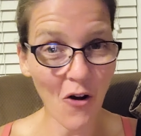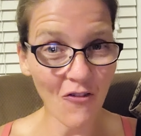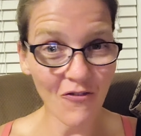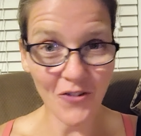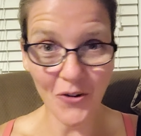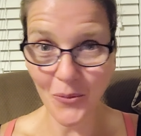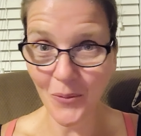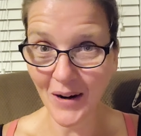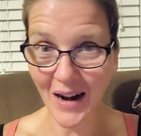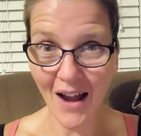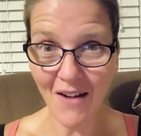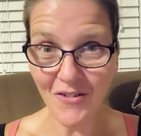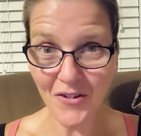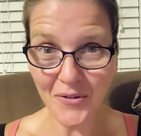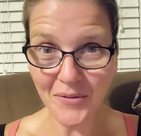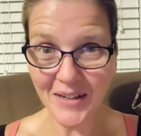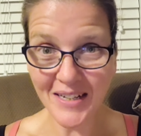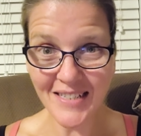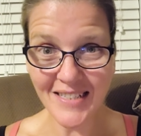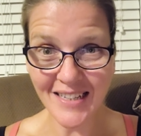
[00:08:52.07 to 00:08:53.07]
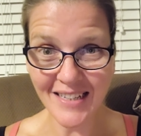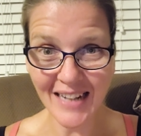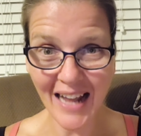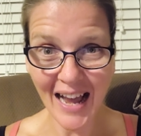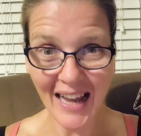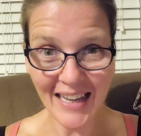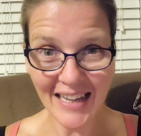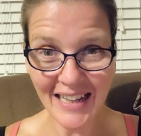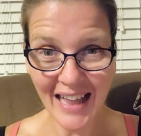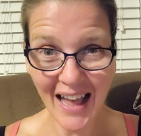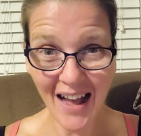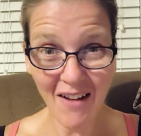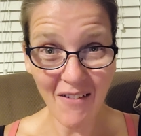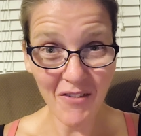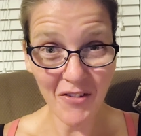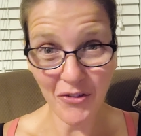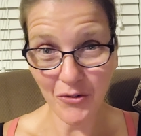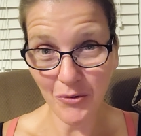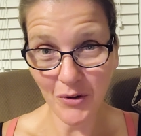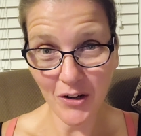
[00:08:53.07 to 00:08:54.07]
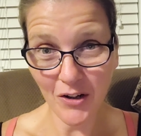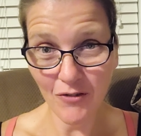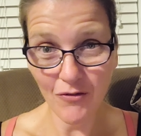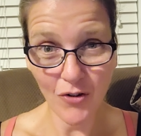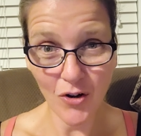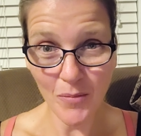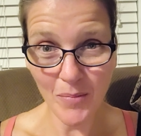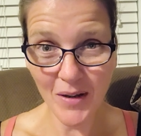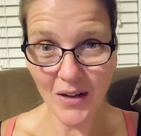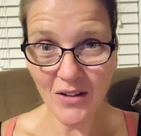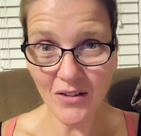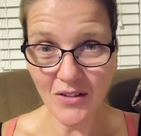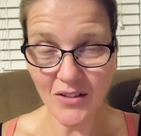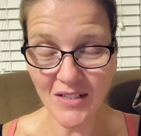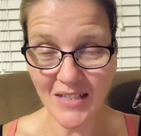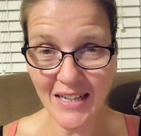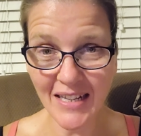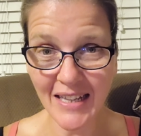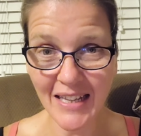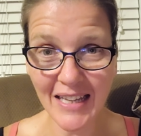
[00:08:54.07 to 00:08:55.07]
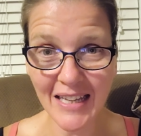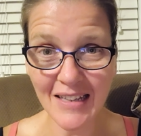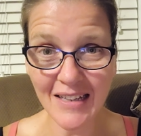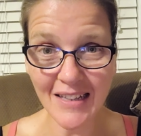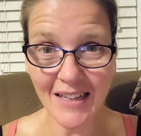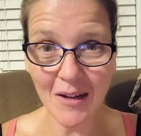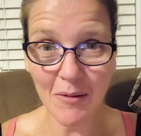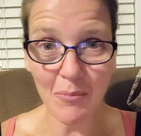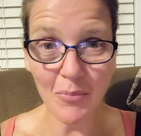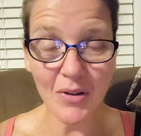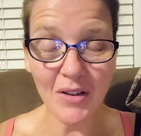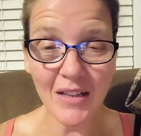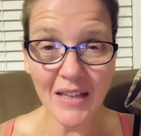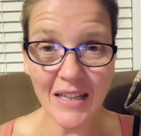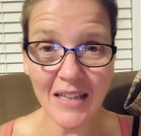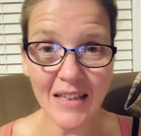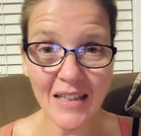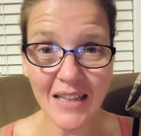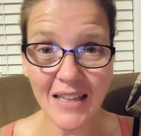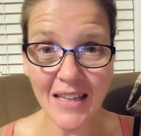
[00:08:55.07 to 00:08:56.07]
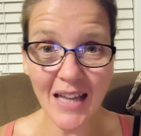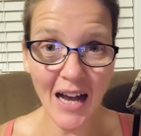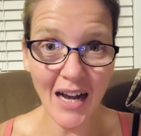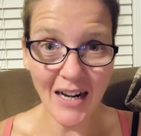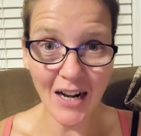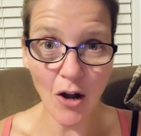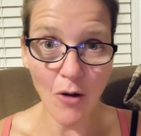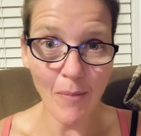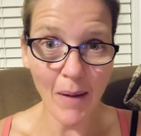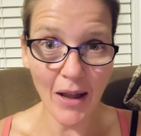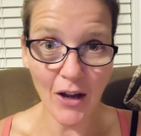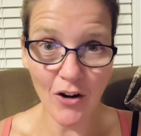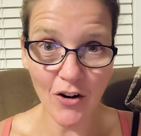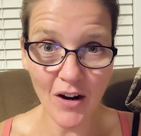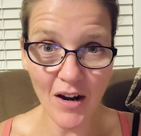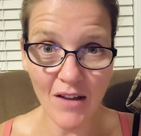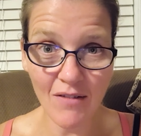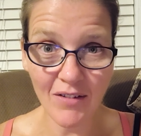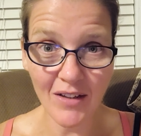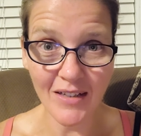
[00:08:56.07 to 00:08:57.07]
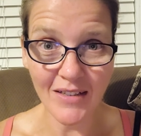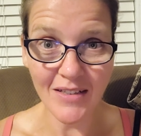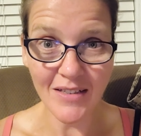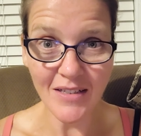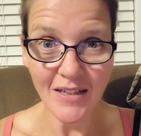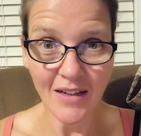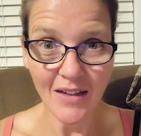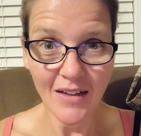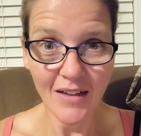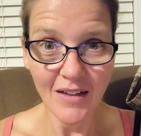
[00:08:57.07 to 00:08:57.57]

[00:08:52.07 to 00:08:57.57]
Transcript: For whatever reason, I can have 3 or 4 pickles and it can completely cut out my cravings